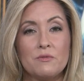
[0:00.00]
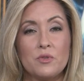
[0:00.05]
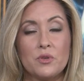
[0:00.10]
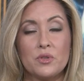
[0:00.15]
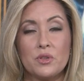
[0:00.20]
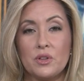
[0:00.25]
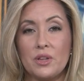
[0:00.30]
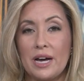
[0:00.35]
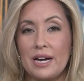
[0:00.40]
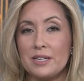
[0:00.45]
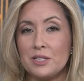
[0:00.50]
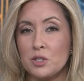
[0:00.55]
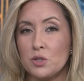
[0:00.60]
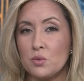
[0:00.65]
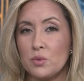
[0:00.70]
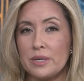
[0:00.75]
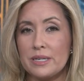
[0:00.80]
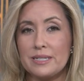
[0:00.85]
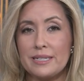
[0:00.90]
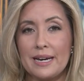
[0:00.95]
for the last
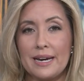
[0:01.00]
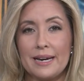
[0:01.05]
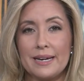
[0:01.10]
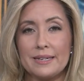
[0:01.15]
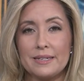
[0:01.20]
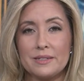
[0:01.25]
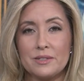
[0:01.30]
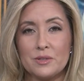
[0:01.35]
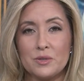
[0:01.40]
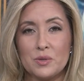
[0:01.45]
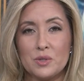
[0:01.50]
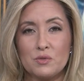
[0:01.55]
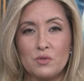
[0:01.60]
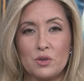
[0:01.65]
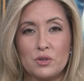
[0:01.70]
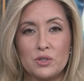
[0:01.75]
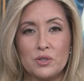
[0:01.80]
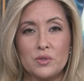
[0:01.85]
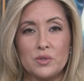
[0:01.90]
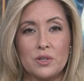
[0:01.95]
three days. News
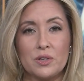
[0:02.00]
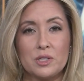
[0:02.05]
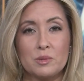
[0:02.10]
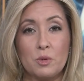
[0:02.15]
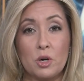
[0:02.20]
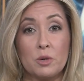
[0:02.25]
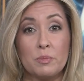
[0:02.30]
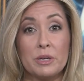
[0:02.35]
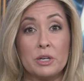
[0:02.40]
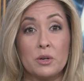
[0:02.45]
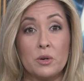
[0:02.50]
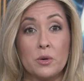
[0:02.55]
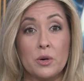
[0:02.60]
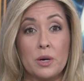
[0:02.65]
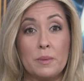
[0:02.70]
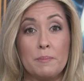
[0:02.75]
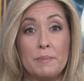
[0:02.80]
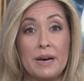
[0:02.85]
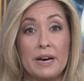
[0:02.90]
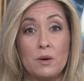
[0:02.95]
4 Tucson's Mark
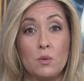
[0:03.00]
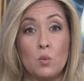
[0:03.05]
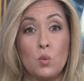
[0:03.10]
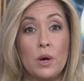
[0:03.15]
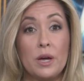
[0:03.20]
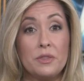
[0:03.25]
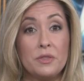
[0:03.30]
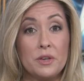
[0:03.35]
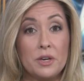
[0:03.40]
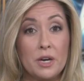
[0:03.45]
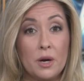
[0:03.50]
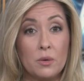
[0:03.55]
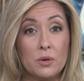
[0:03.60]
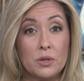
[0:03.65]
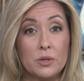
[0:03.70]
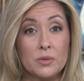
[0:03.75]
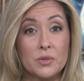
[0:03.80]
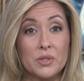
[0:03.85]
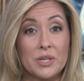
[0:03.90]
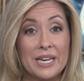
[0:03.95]
Mangura met with the
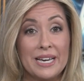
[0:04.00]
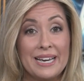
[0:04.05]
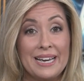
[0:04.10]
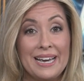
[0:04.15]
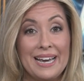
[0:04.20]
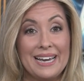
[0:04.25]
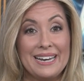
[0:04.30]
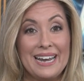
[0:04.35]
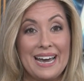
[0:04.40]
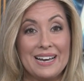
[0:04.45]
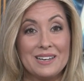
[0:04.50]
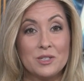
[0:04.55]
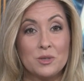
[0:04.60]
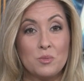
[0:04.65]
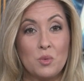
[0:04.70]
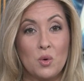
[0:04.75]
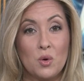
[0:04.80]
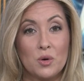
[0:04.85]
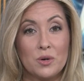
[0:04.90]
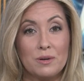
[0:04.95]
owners and
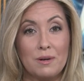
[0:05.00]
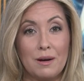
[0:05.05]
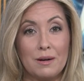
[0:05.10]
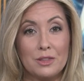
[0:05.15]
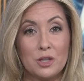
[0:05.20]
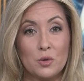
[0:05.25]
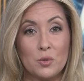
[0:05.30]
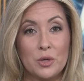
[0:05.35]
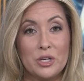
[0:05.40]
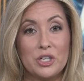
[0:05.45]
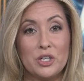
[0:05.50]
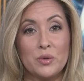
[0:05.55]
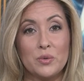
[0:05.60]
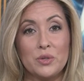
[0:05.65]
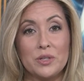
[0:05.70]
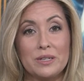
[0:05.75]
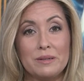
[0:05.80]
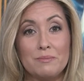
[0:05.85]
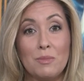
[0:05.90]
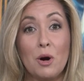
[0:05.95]
has more on the
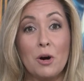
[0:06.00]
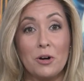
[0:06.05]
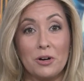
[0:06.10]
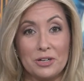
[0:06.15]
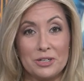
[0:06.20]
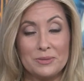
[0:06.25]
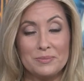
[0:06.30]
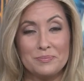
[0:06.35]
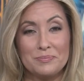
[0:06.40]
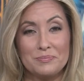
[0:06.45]
reunion. Mark.